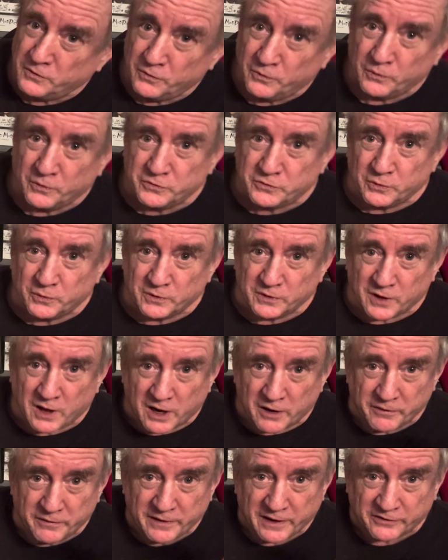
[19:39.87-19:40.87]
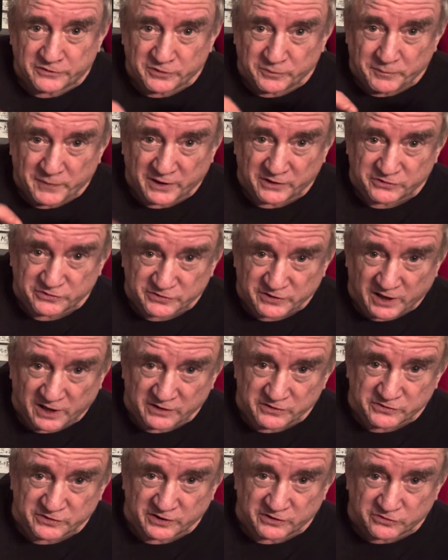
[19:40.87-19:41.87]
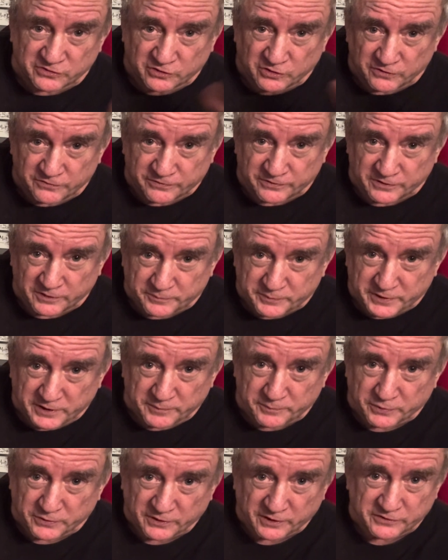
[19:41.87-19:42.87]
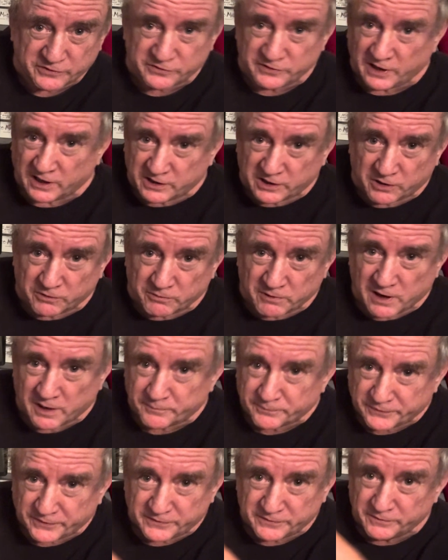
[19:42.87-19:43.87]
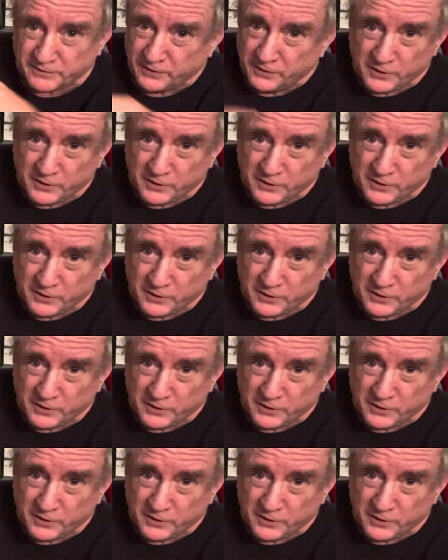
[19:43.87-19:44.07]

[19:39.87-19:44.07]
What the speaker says: We'll do a lottery that actually makes sense, that's good for the people, that's not corrupt, and